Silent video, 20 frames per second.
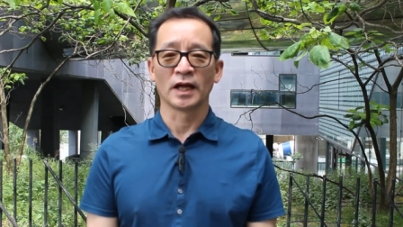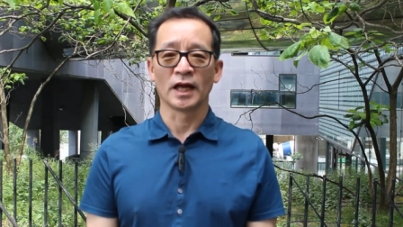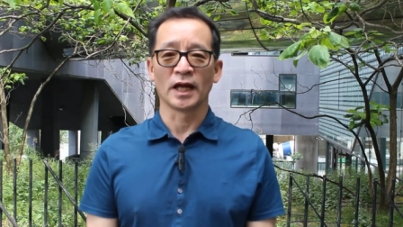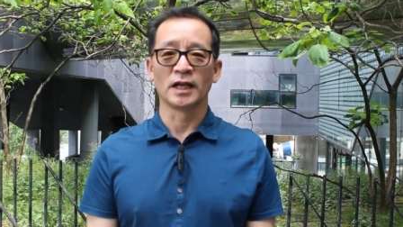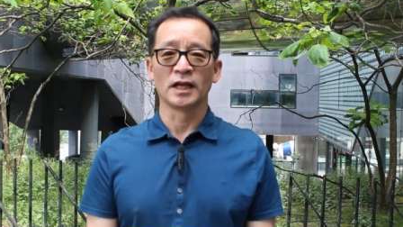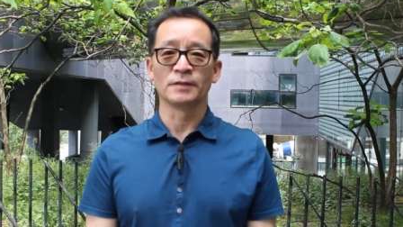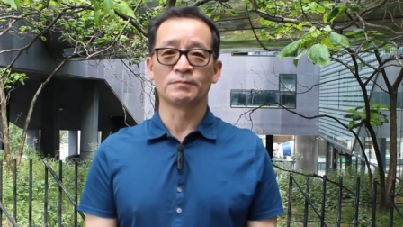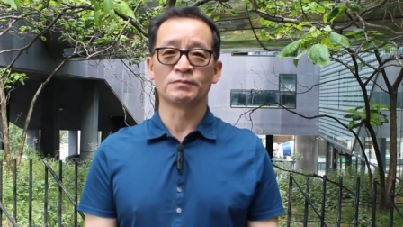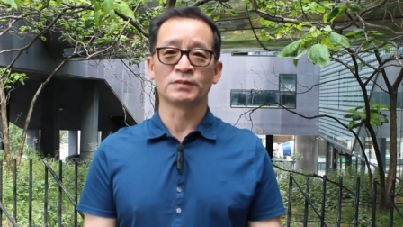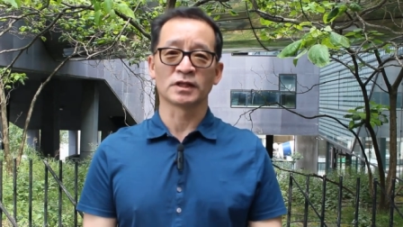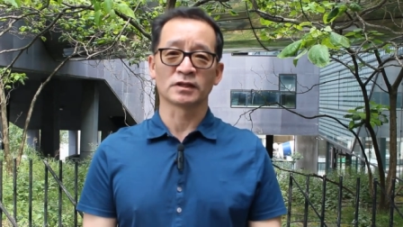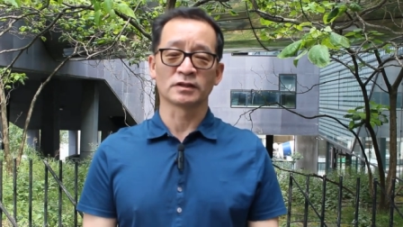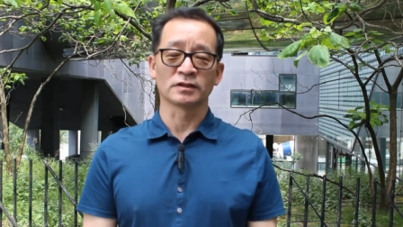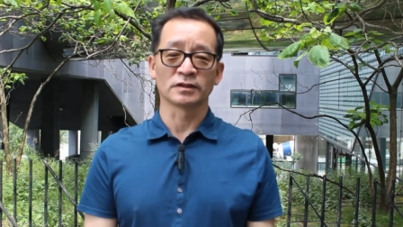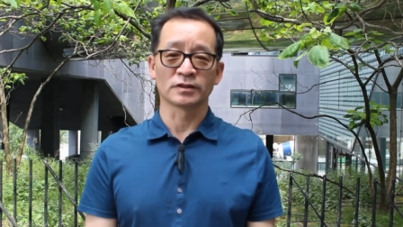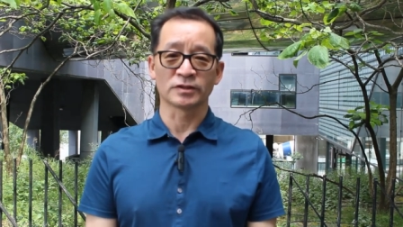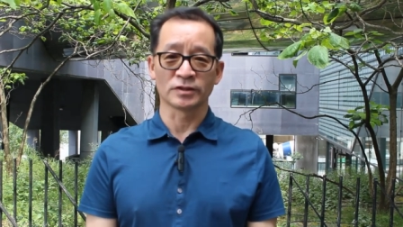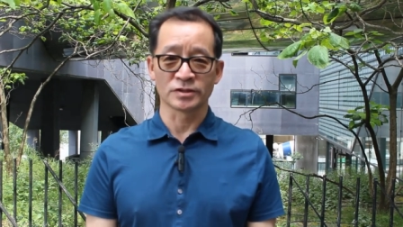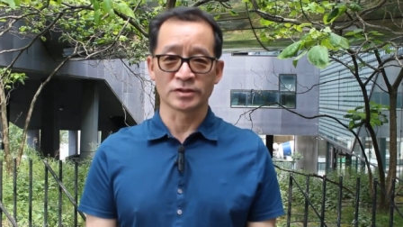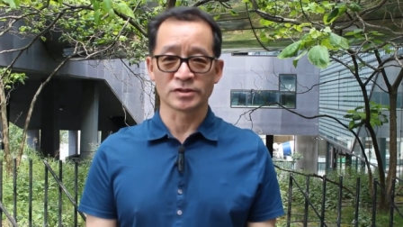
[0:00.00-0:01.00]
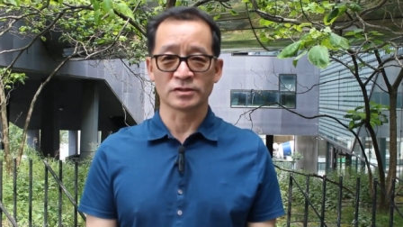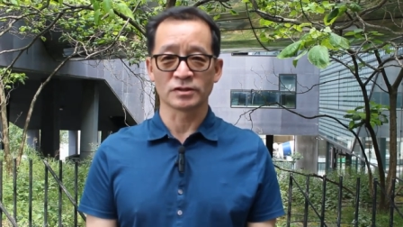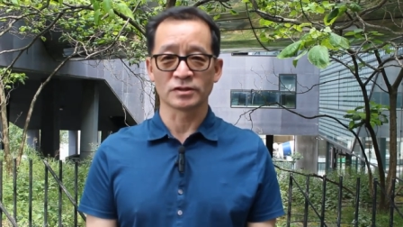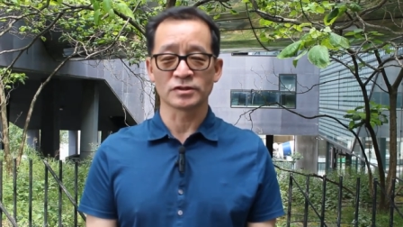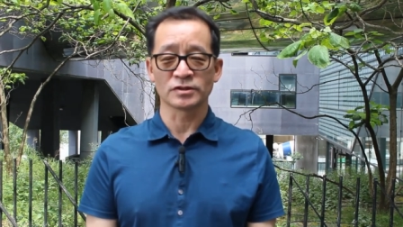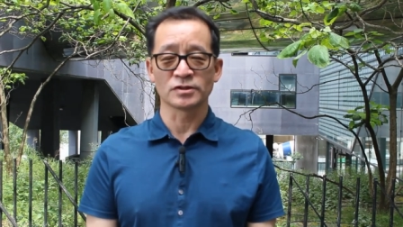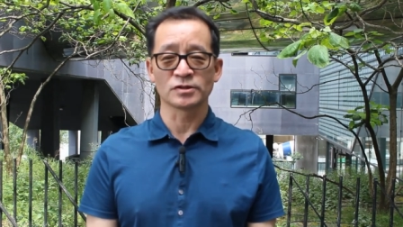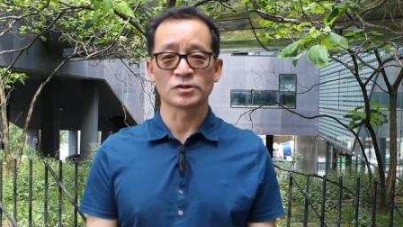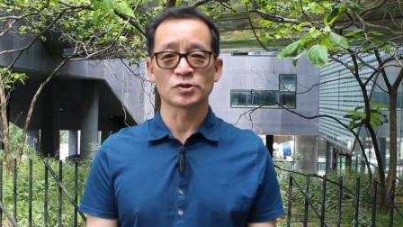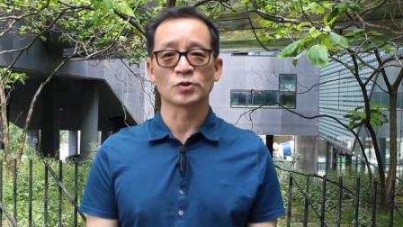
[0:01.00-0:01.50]
elliptical
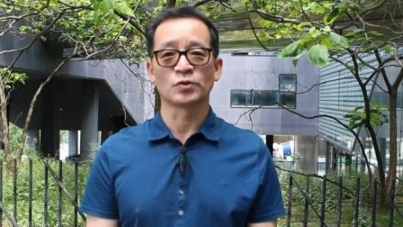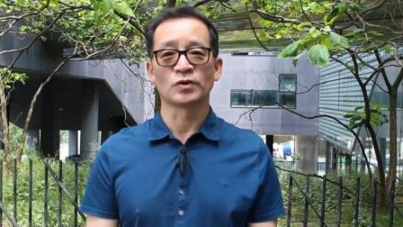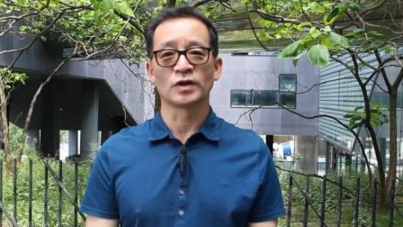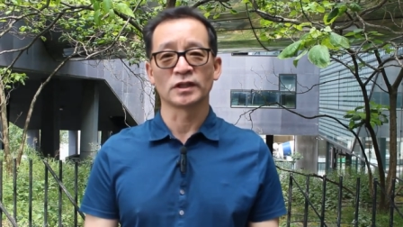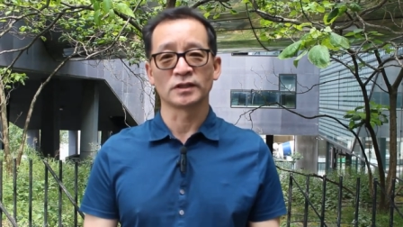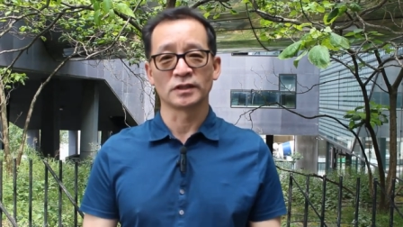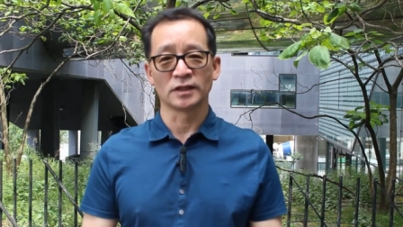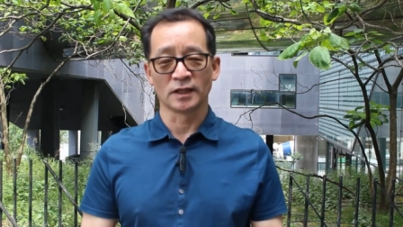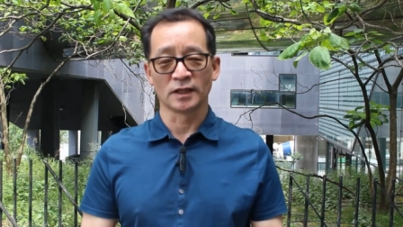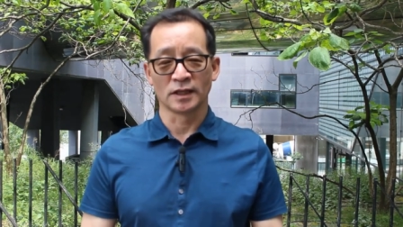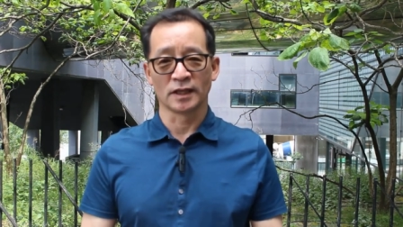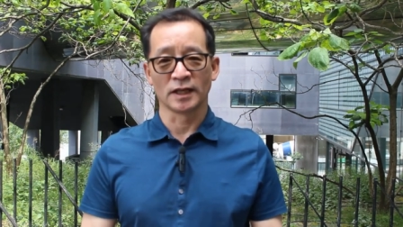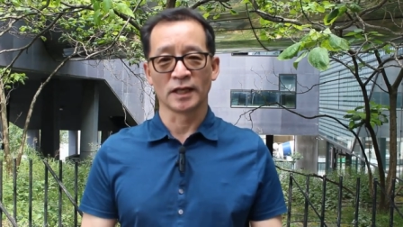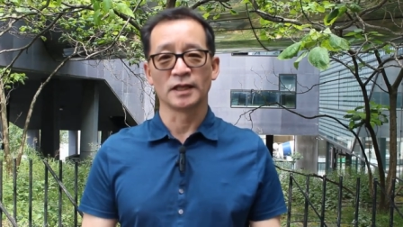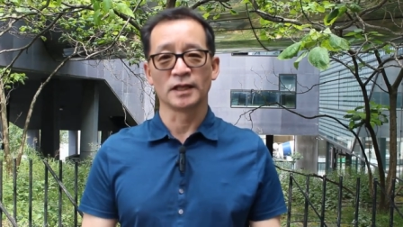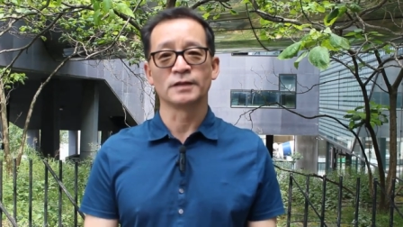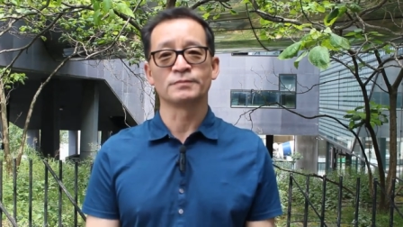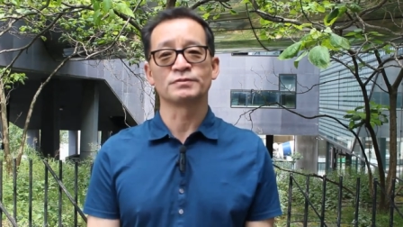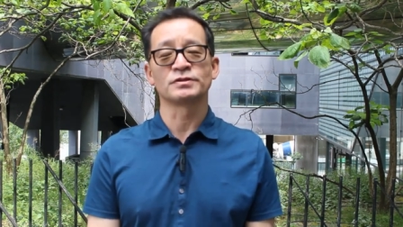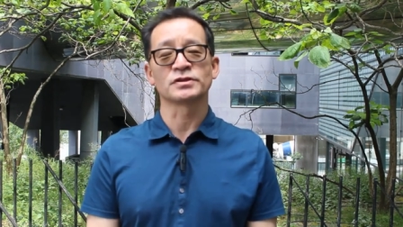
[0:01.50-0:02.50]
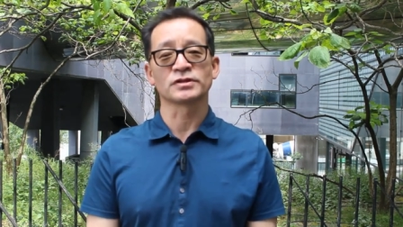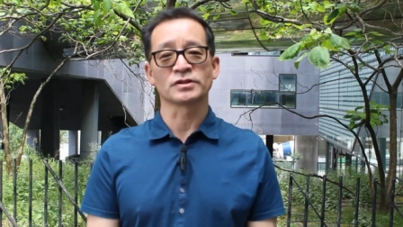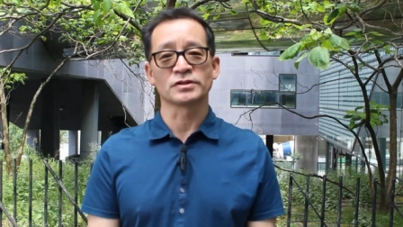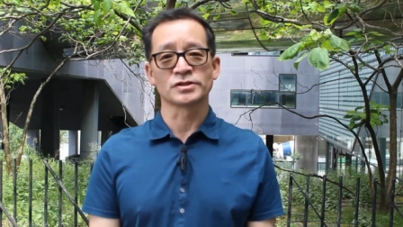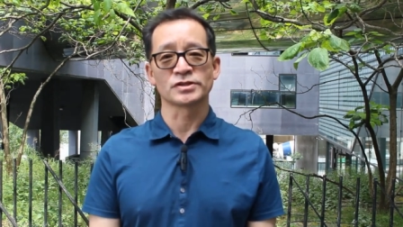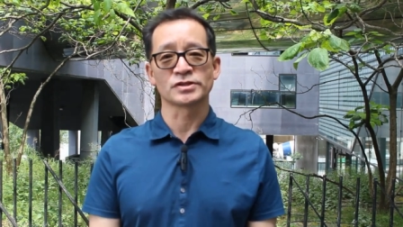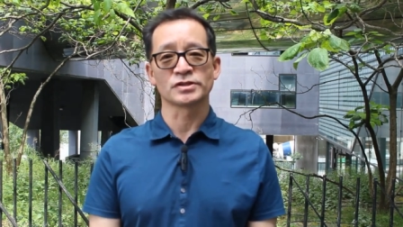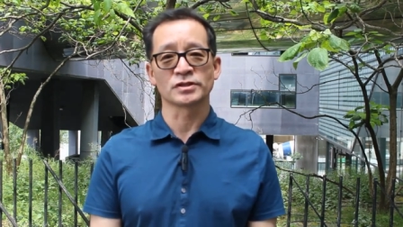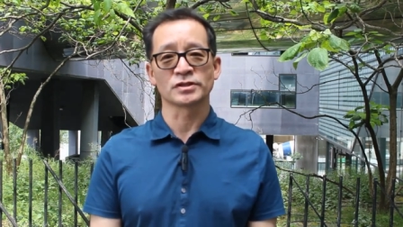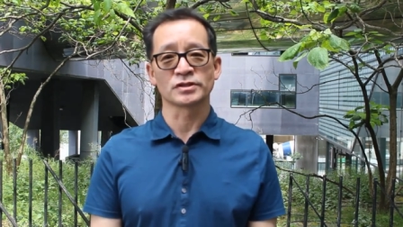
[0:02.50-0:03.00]
constructions, or ellipsis
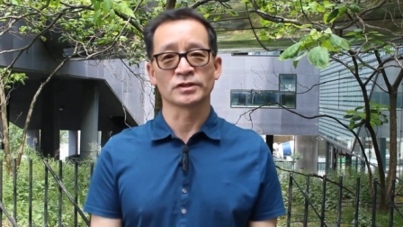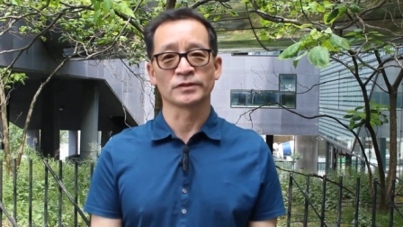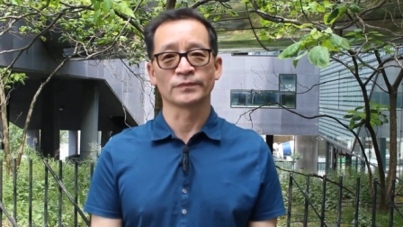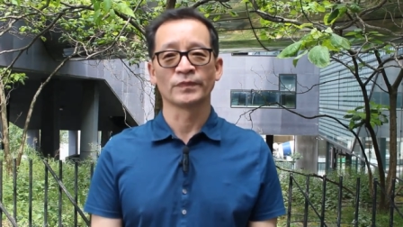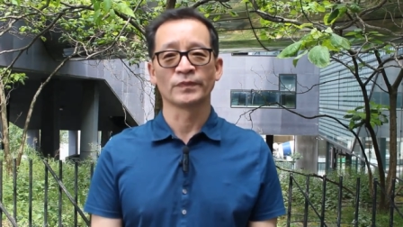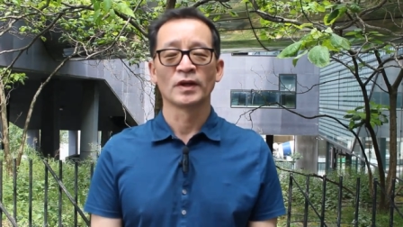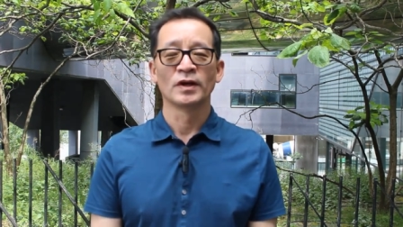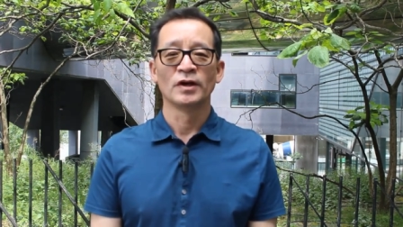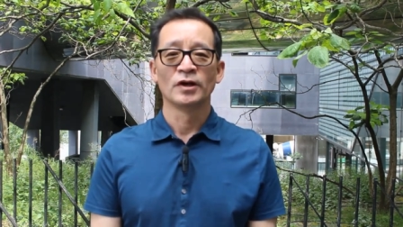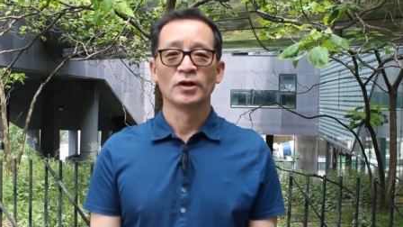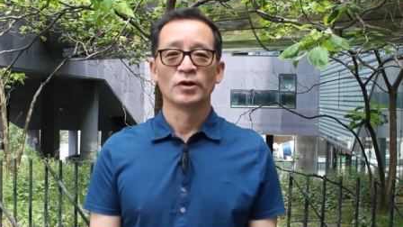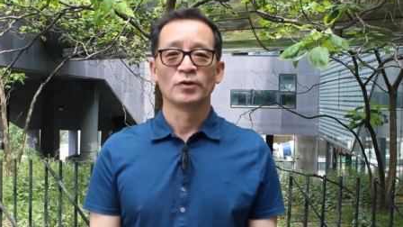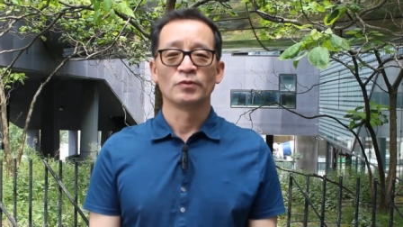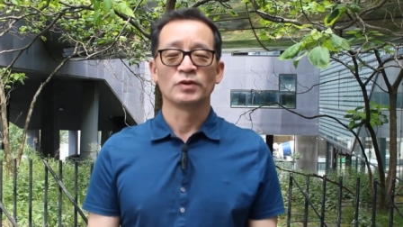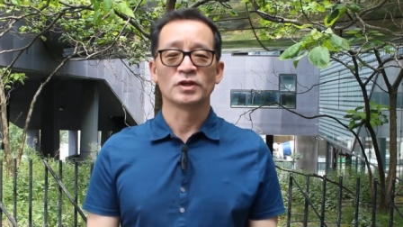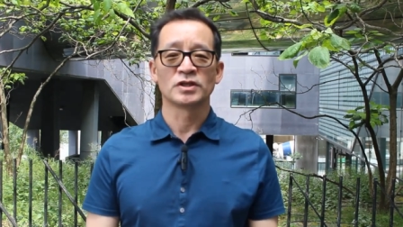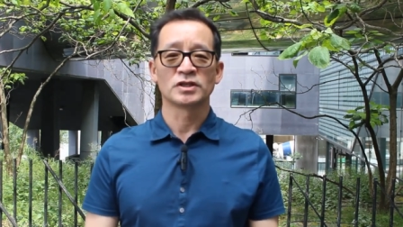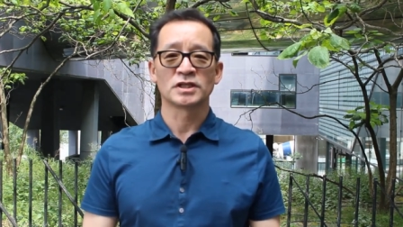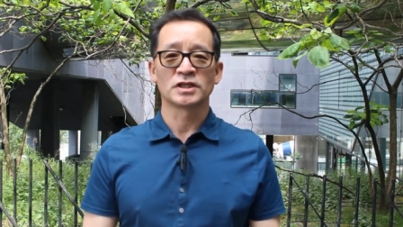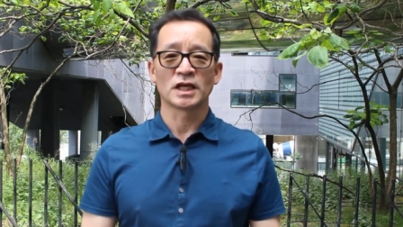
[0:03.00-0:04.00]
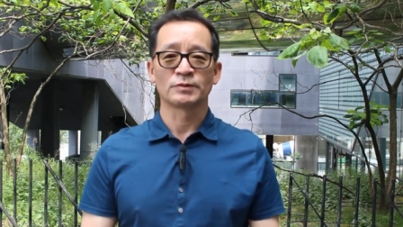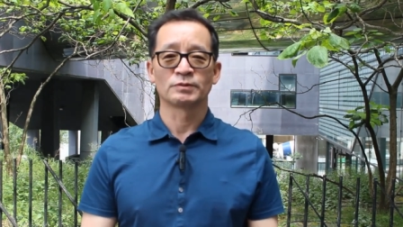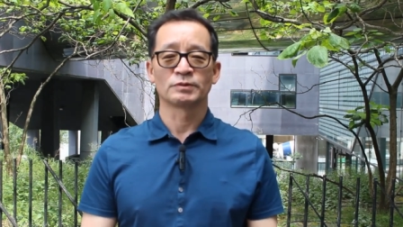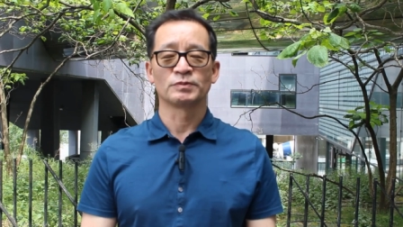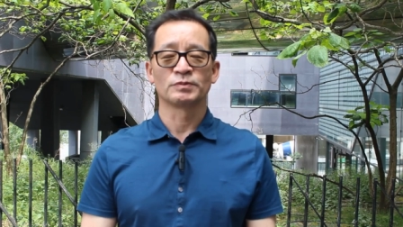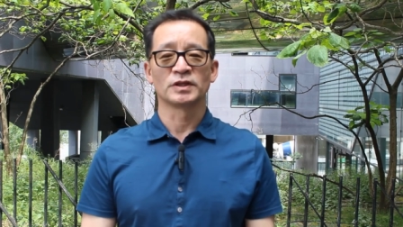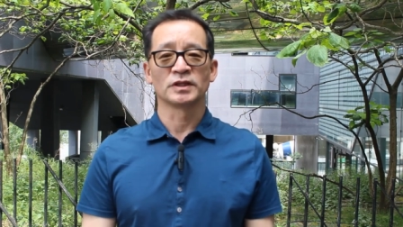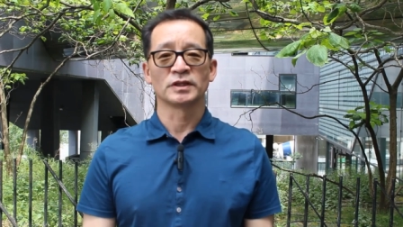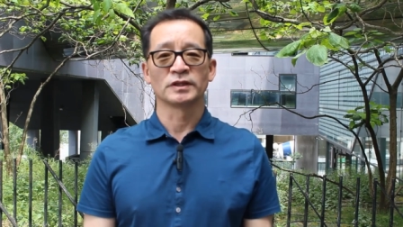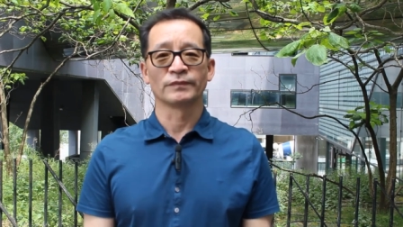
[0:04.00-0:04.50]
construction, which
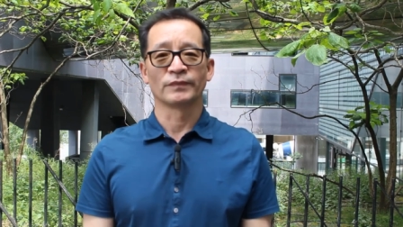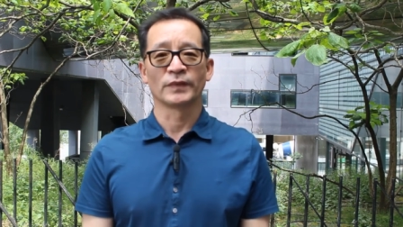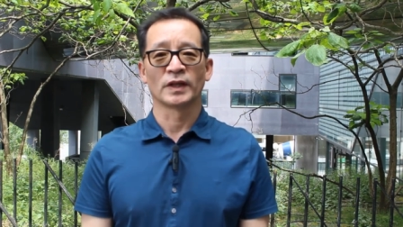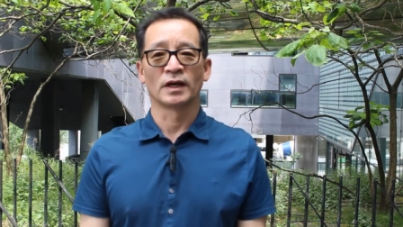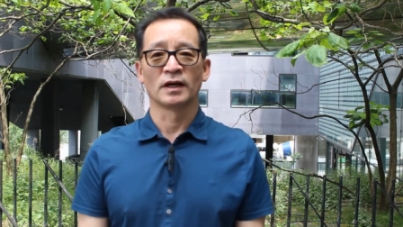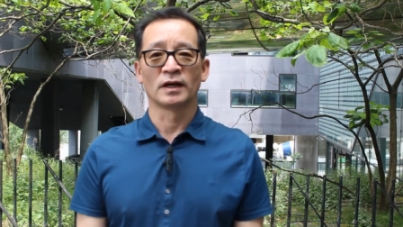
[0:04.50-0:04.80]
have been